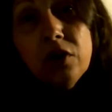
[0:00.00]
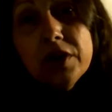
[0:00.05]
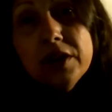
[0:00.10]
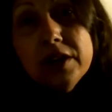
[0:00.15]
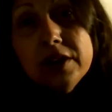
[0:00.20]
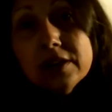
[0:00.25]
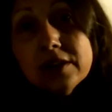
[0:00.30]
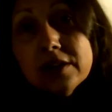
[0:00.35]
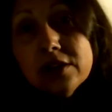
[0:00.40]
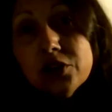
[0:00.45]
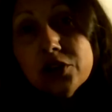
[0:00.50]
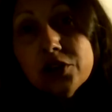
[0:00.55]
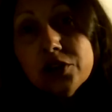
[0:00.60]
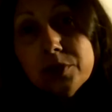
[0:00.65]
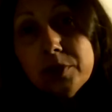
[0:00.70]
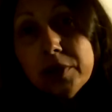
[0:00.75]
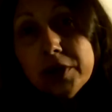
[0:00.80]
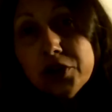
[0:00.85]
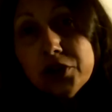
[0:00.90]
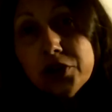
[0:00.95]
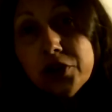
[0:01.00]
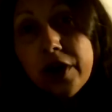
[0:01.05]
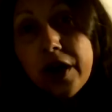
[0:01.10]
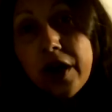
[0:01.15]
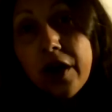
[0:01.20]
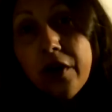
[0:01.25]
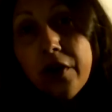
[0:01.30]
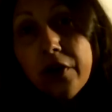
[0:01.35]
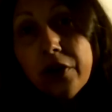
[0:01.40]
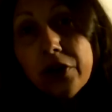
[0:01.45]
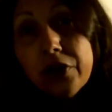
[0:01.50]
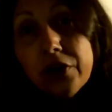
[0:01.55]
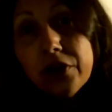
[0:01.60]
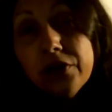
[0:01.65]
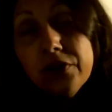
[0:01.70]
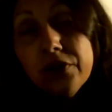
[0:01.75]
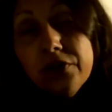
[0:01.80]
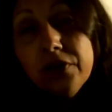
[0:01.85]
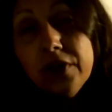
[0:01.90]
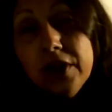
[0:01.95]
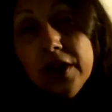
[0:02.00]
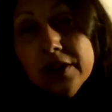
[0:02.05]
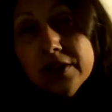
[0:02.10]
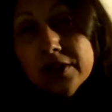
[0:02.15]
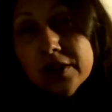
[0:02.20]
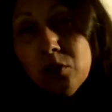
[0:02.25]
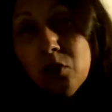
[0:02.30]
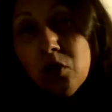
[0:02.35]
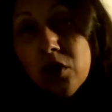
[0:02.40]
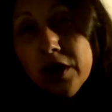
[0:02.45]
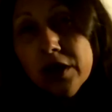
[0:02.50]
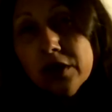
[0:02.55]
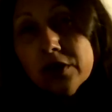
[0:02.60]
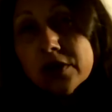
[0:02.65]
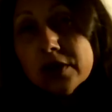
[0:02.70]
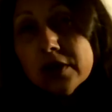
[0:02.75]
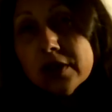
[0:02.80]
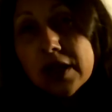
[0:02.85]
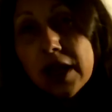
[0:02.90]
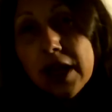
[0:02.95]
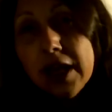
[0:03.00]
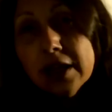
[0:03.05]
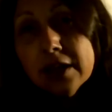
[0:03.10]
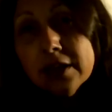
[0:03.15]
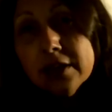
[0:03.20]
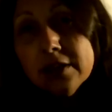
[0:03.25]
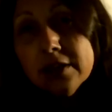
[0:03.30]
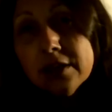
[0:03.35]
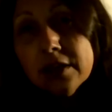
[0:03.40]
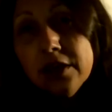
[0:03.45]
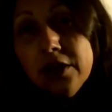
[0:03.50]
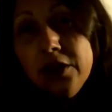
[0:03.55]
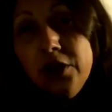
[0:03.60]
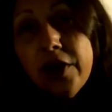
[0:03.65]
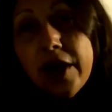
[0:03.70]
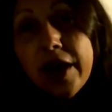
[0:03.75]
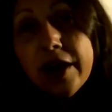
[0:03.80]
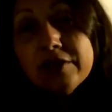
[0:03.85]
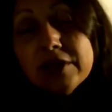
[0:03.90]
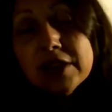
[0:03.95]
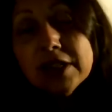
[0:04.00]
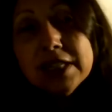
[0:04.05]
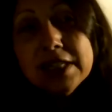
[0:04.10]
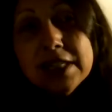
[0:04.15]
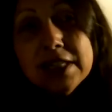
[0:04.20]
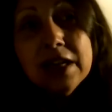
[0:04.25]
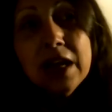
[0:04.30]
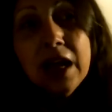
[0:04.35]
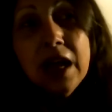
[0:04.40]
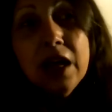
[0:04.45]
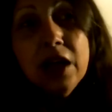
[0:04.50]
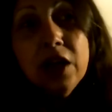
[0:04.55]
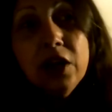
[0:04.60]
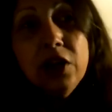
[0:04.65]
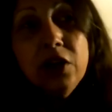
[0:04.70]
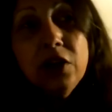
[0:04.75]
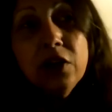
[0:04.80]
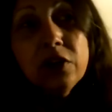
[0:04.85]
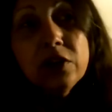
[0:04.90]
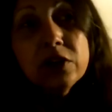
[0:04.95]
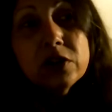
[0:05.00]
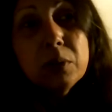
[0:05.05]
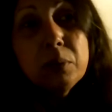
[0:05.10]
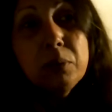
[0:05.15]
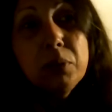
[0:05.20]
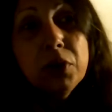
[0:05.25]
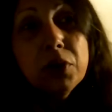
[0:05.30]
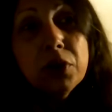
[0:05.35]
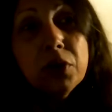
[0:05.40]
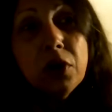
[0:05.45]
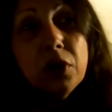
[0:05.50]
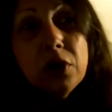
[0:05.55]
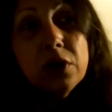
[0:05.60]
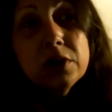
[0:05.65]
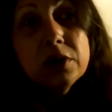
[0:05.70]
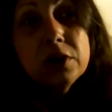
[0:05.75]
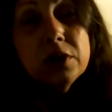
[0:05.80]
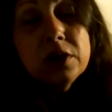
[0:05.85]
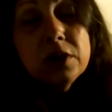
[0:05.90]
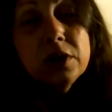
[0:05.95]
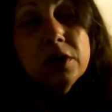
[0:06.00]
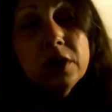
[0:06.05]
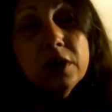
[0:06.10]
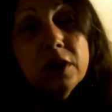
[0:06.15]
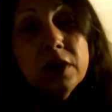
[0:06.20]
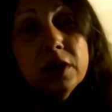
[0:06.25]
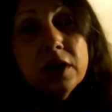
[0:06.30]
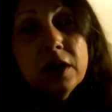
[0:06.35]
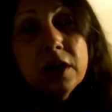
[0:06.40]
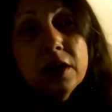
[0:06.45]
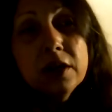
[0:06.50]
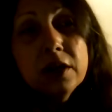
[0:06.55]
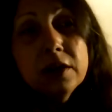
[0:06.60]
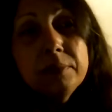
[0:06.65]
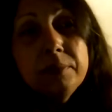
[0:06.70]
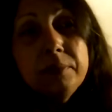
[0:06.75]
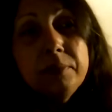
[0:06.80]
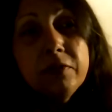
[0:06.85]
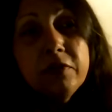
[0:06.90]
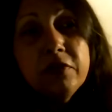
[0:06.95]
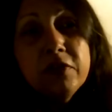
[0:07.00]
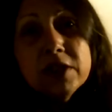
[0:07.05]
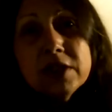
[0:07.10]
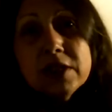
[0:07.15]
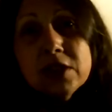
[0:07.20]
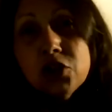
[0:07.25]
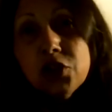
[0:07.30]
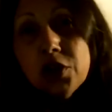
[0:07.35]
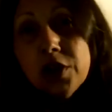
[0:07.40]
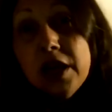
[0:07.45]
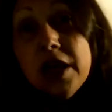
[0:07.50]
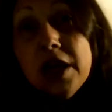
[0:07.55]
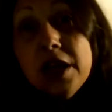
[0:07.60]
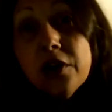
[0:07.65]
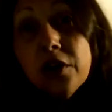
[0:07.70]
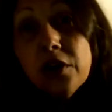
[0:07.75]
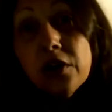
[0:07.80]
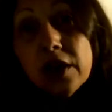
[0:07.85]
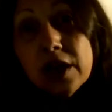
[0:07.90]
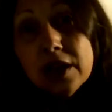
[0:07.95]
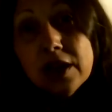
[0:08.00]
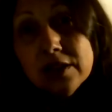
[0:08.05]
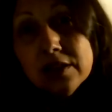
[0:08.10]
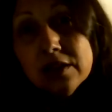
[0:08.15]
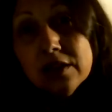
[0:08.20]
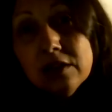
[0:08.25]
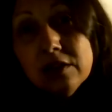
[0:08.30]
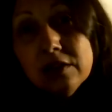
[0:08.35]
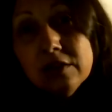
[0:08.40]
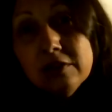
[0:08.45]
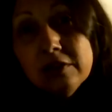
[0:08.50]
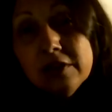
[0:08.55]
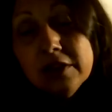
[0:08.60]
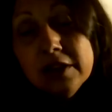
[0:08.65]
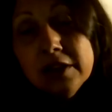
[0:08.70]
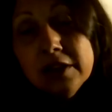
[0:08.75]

the decisions about your health in someone else's hands. You have to, there's a book called Physician Heal Thyself.